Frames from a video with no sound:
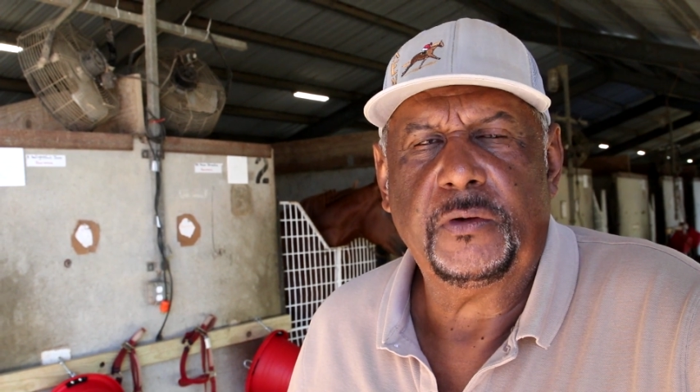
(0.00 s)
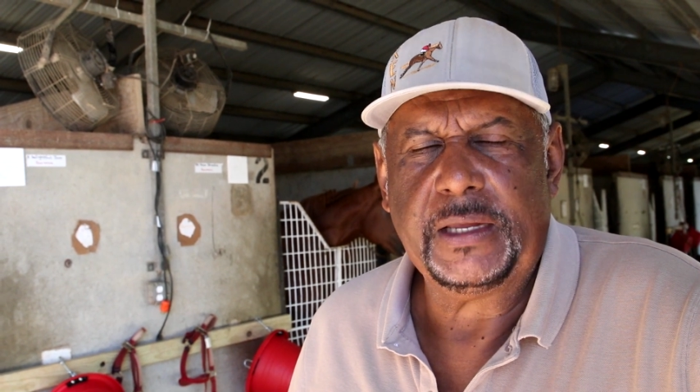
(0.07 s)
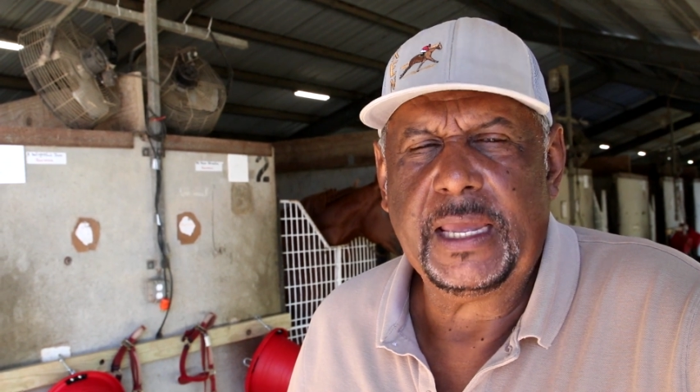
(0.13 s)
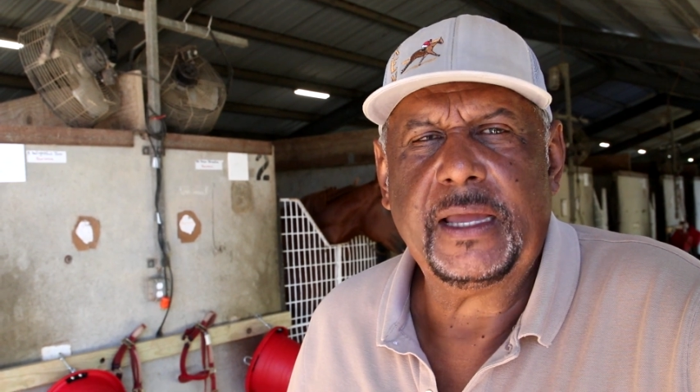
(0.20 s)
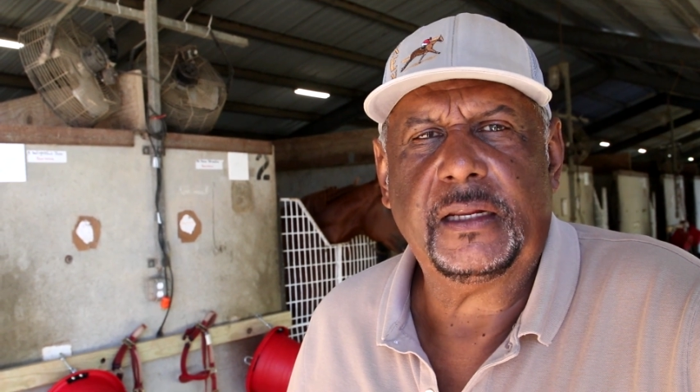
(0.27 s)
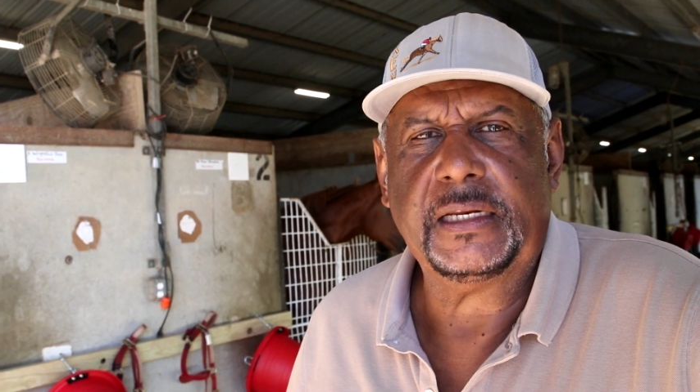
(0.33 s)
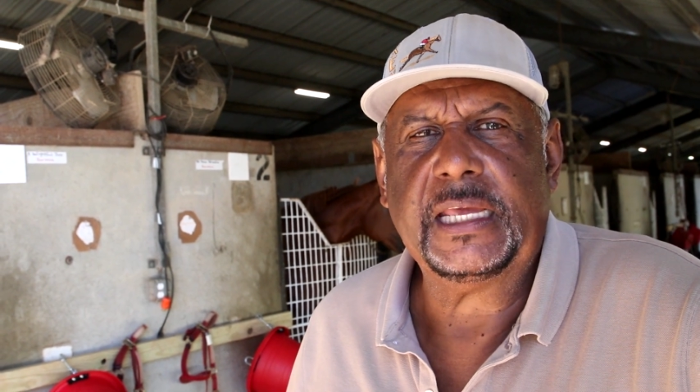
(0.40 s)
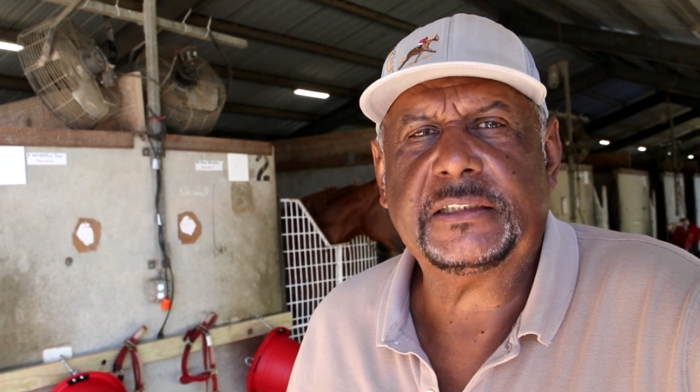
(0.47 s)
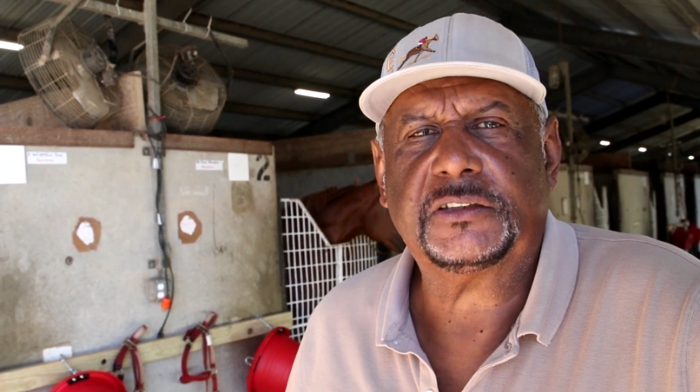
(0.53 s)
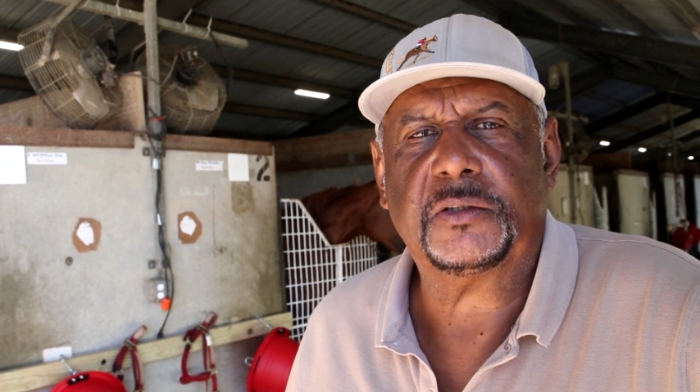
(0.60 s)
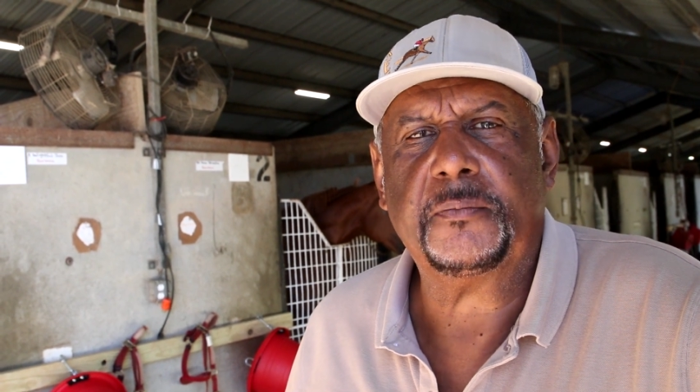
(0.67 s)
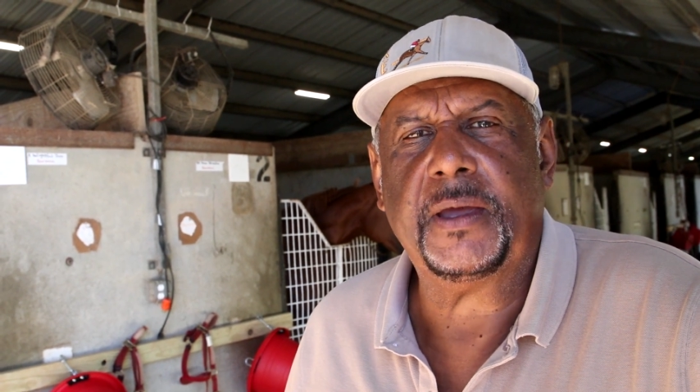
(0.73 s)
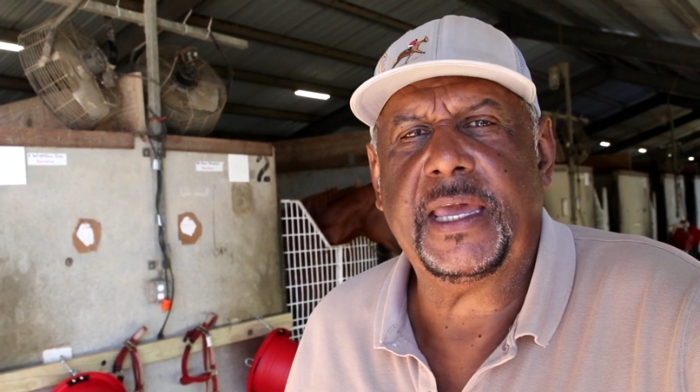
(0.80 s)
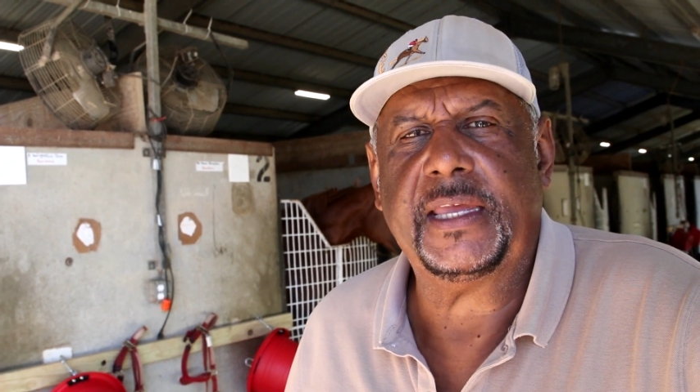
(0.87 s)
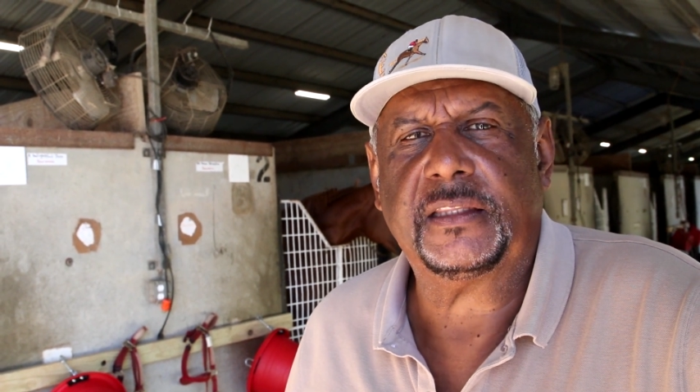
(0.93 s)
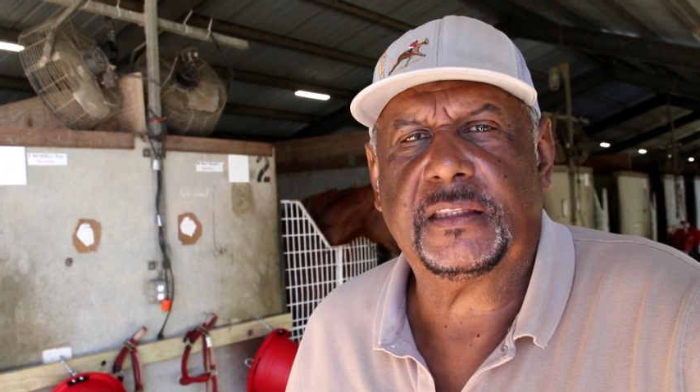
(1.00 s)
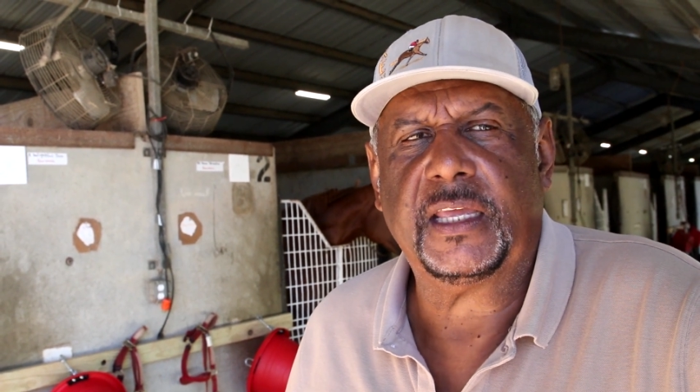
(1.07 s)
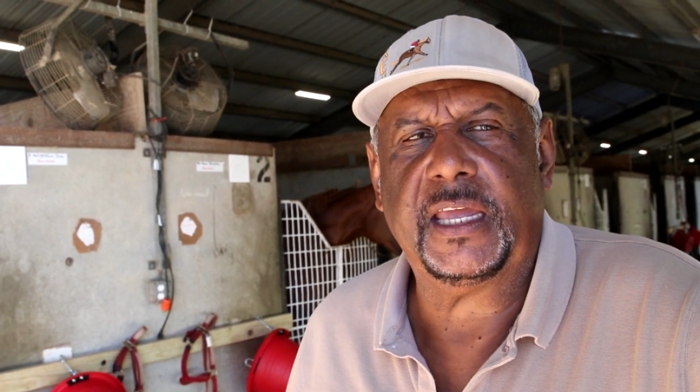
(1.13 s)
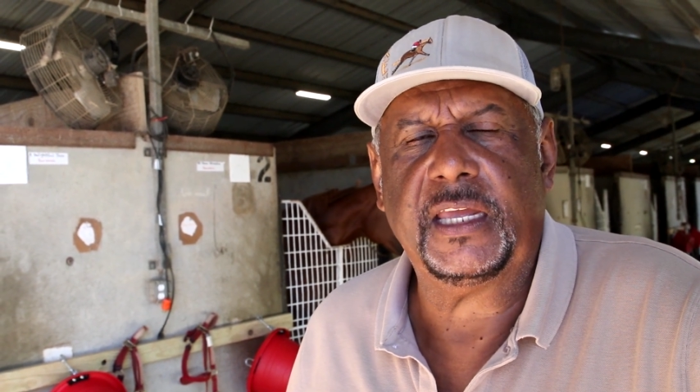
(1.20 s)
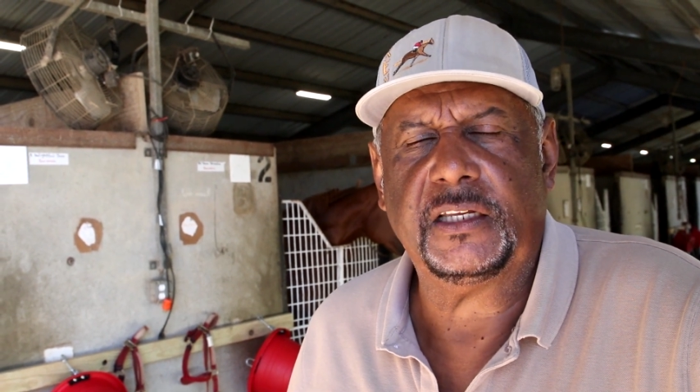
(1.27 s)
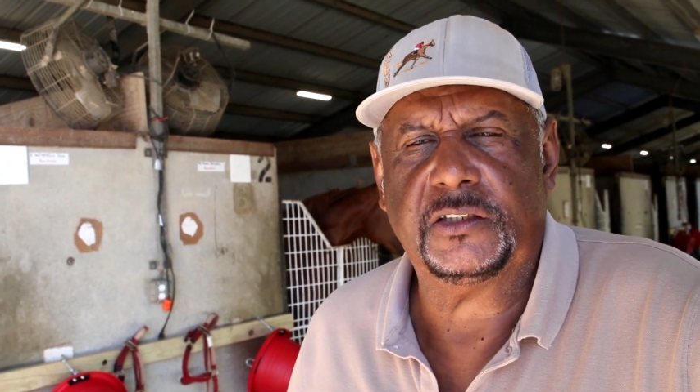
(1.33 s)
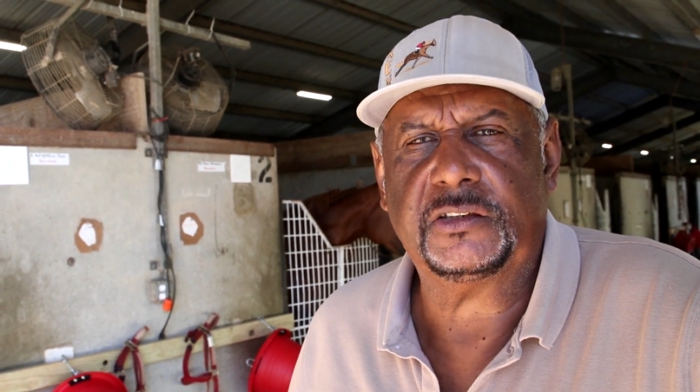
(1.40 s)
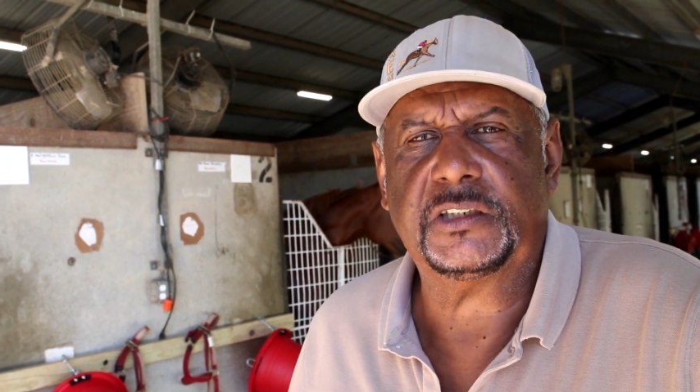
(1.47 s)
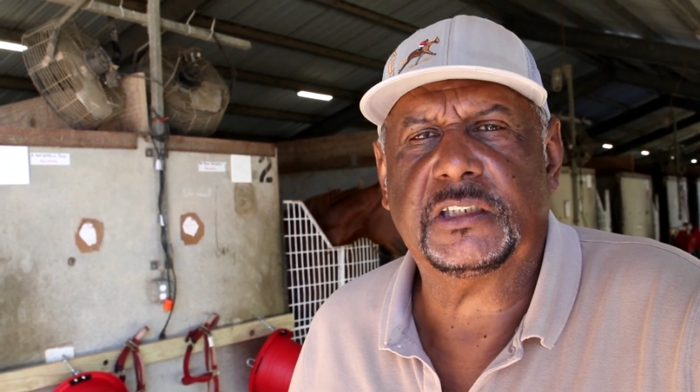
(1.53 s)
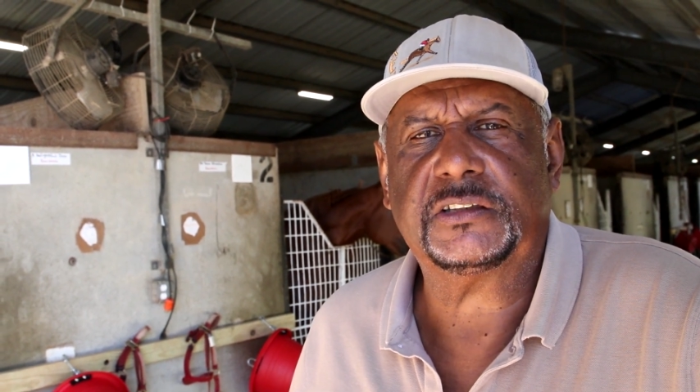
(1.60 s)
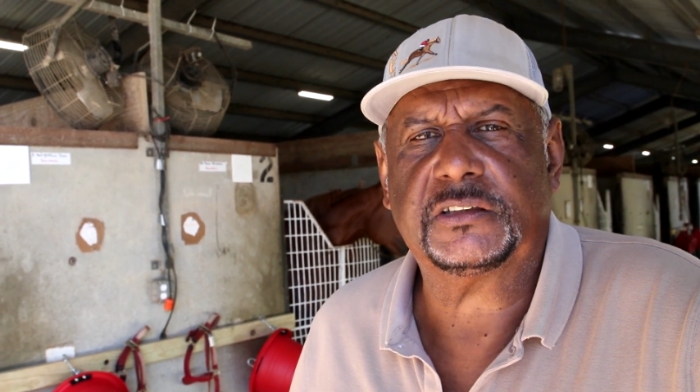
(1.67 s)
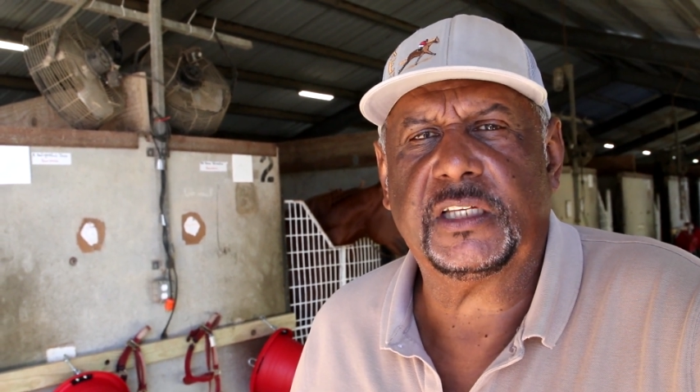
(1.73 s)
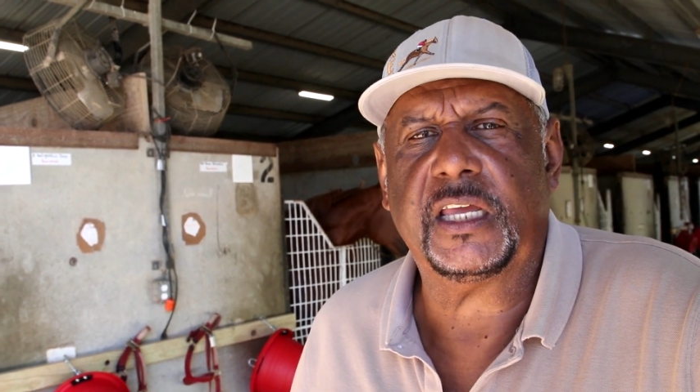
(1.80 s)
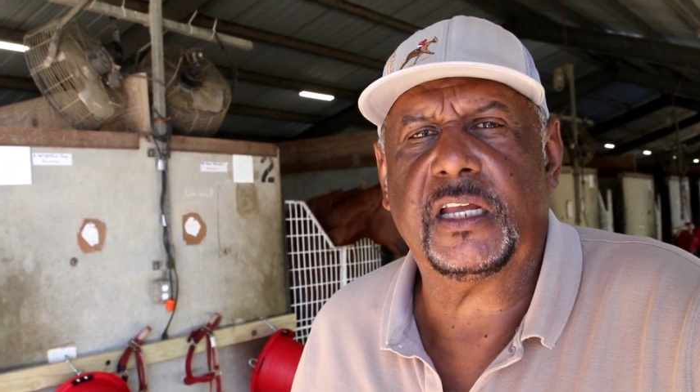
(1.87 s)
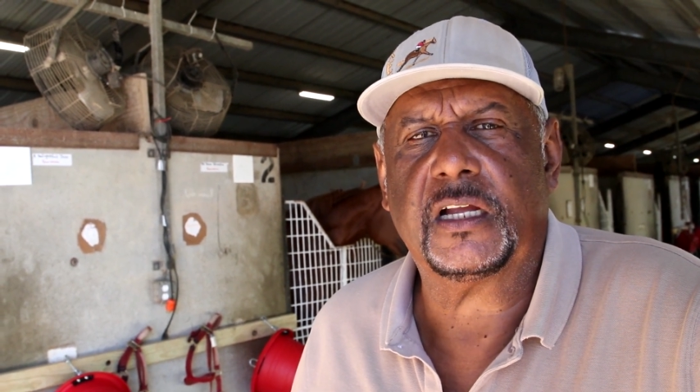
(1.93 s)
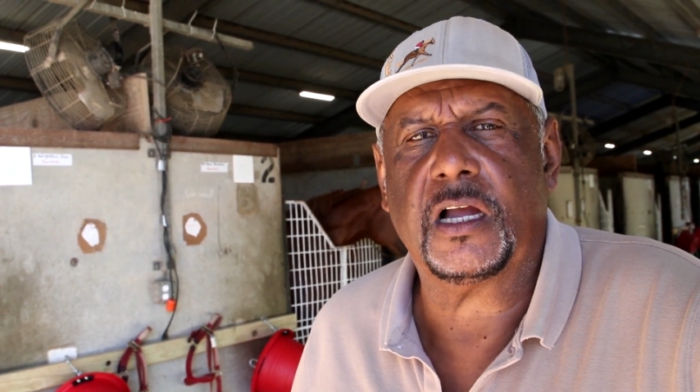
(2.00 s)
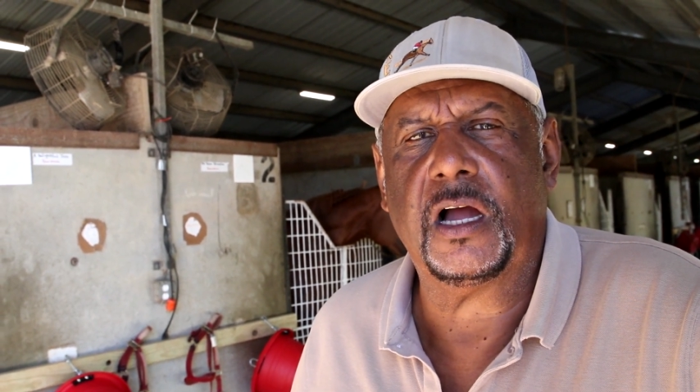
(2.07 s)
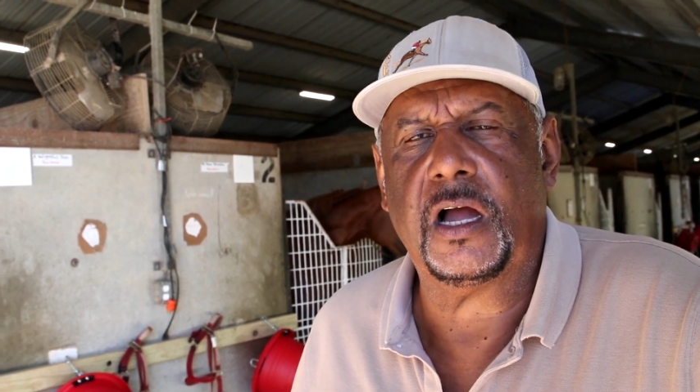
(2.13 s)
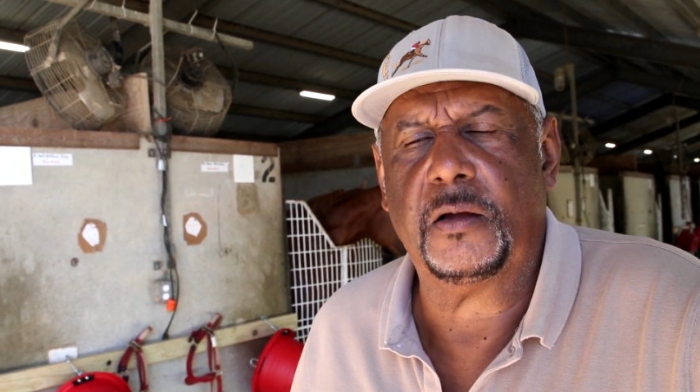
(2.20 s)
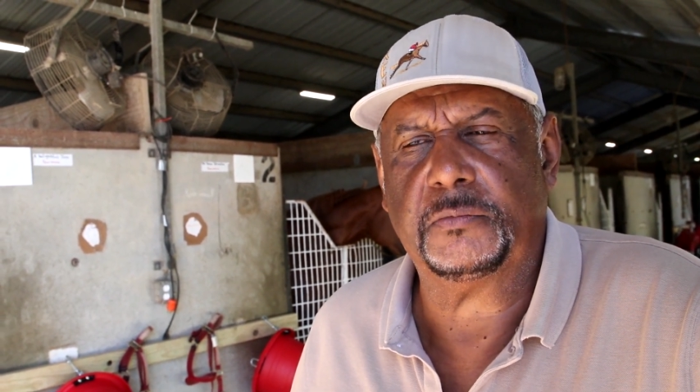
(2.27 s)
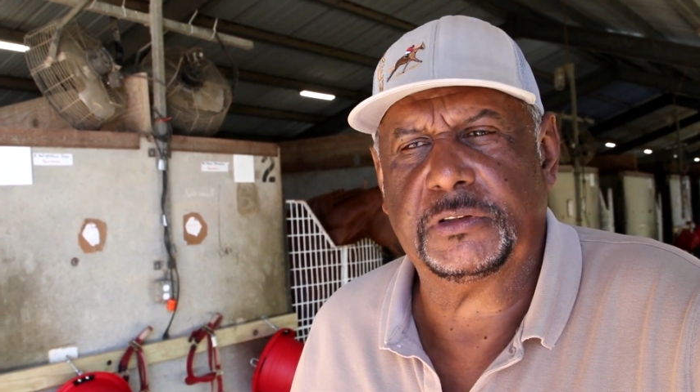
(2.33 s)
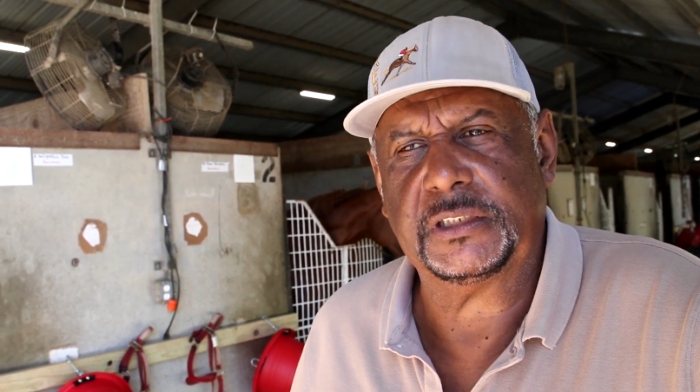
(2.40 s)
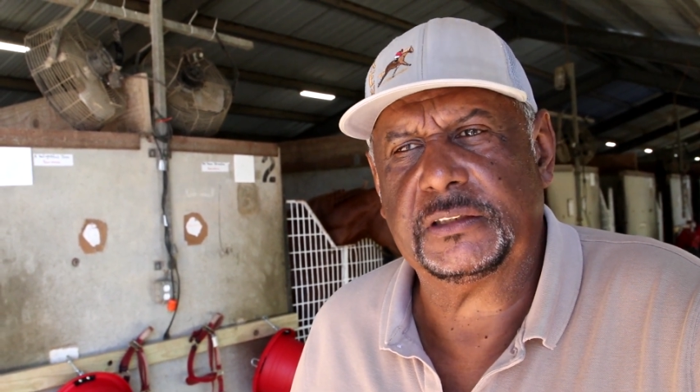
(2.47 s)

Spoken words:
Yeah, that's the main thing. Just stay calm.